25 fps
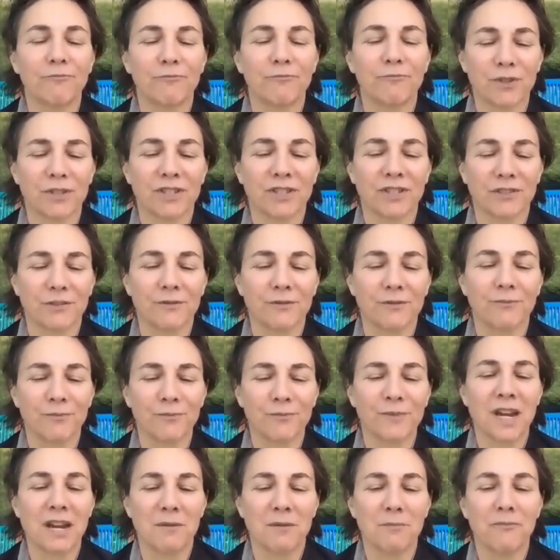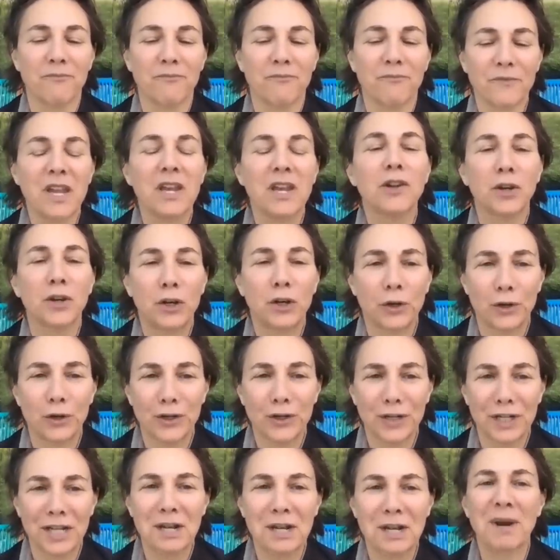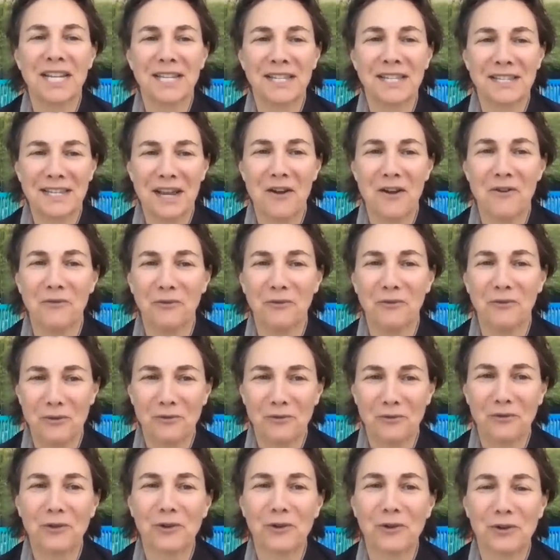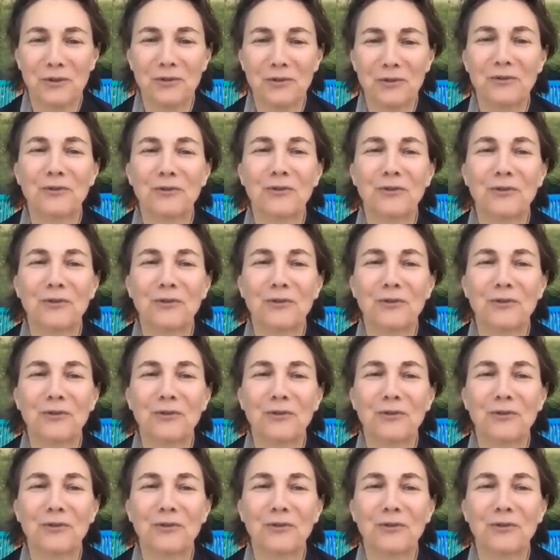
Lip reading: just girding myself for